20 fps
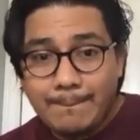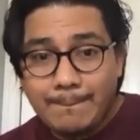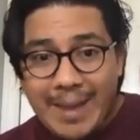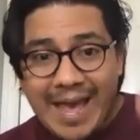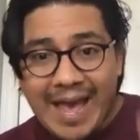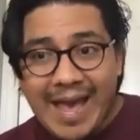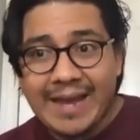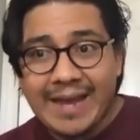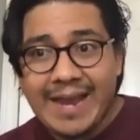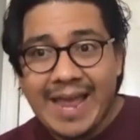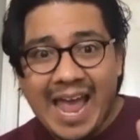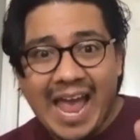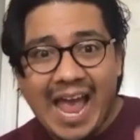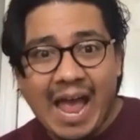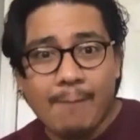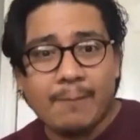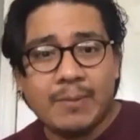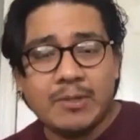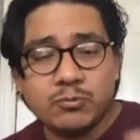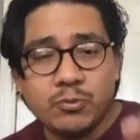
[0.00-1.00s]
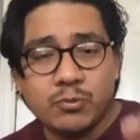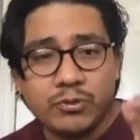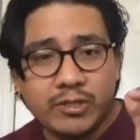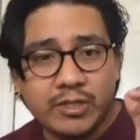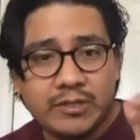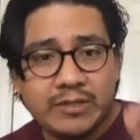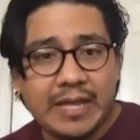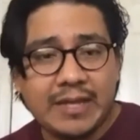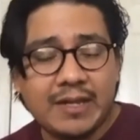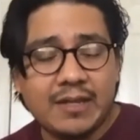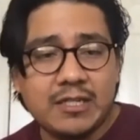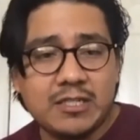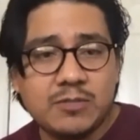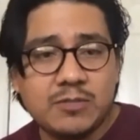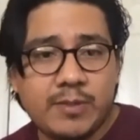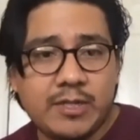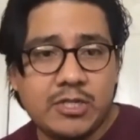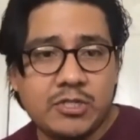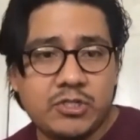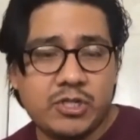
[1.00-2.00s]
bad happens with the data that's
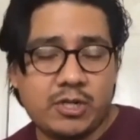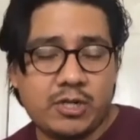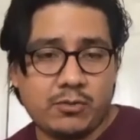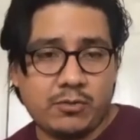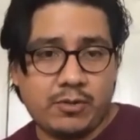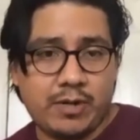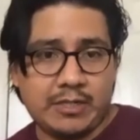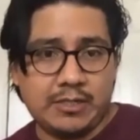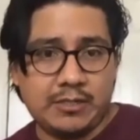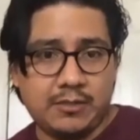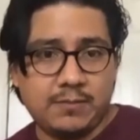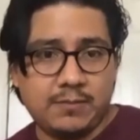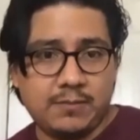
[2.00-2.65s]
being generated?